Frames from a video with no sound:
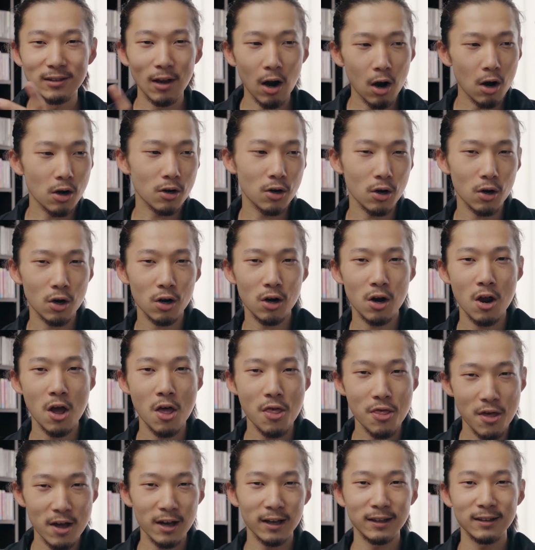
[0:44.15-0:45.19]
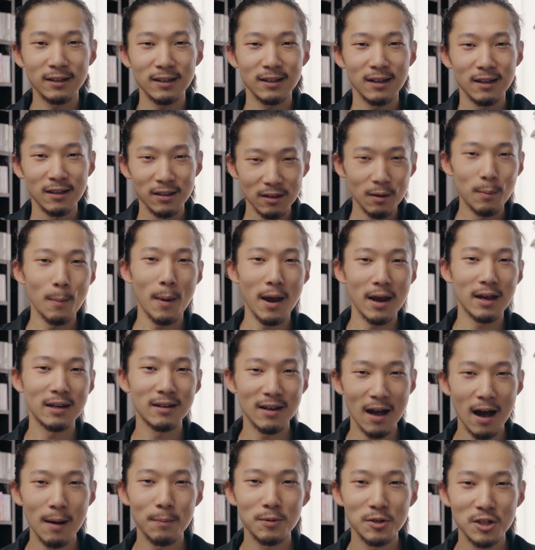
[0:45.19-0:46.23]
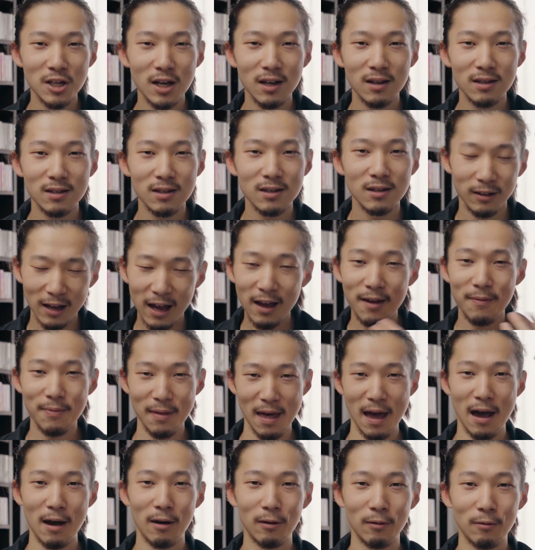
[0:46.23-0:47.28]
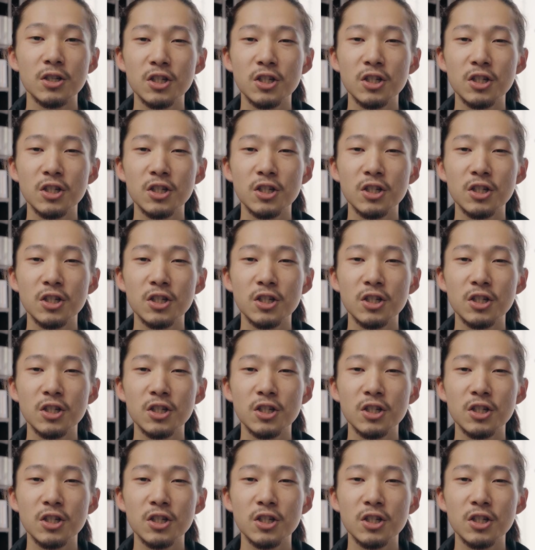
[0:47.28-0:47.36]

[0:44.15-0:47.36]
darker than the main object, like now.